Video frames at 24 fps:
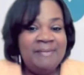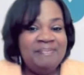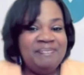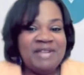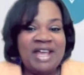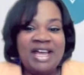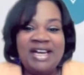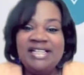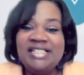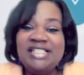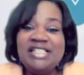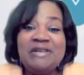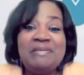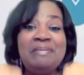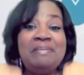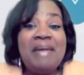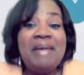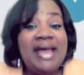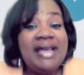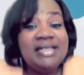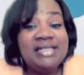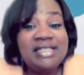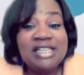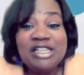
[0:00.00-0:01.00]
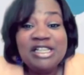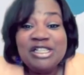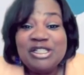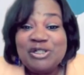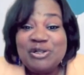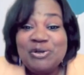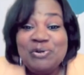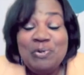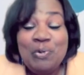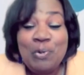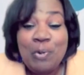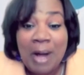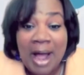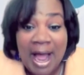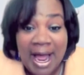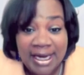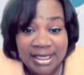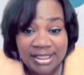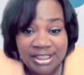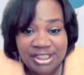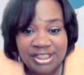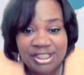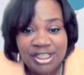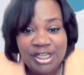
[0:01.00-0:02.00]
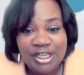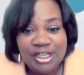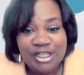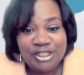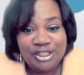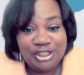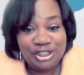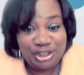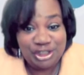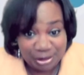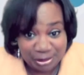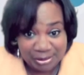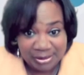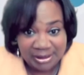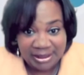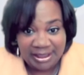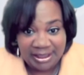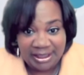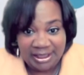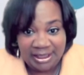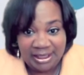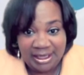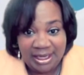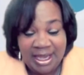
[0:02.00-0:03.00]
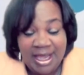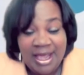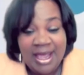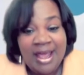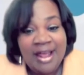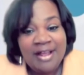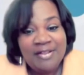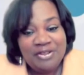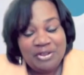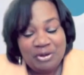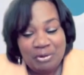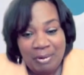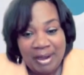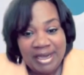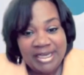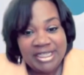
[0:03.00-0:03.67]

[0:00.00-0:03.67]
and it's amazing to watch Julie, the way